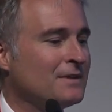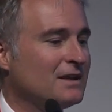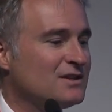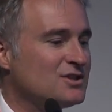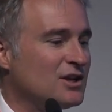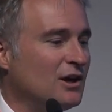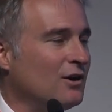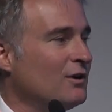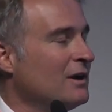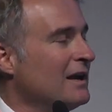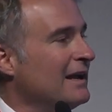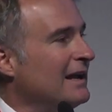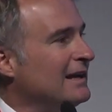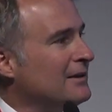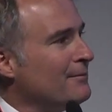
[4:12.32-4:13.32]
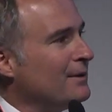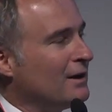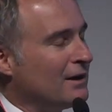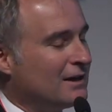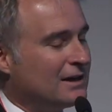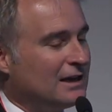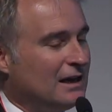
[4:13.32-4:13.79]
So in
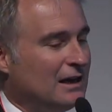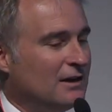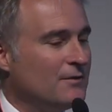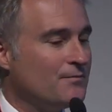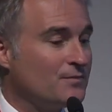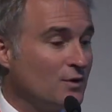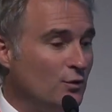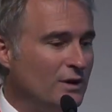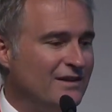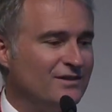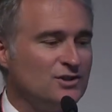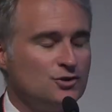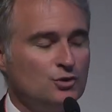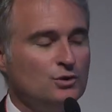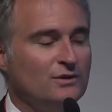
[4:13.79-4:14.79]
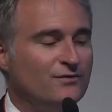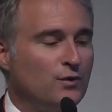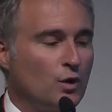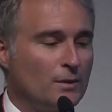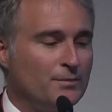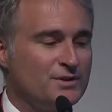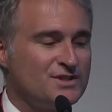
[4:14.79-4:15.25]
America, we have a 2 to
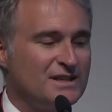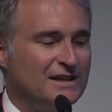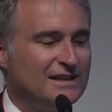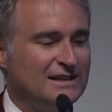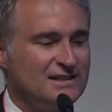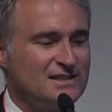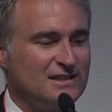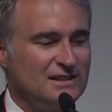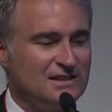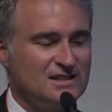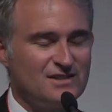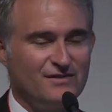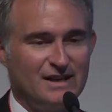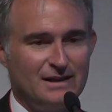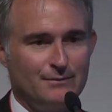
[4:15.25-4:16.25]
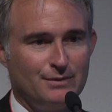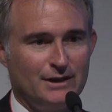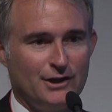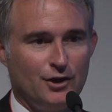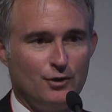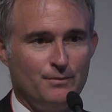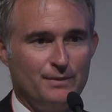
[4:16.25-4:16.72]
4% incidence of
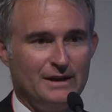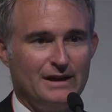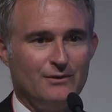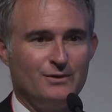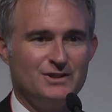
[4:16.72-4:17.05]
amblyopia,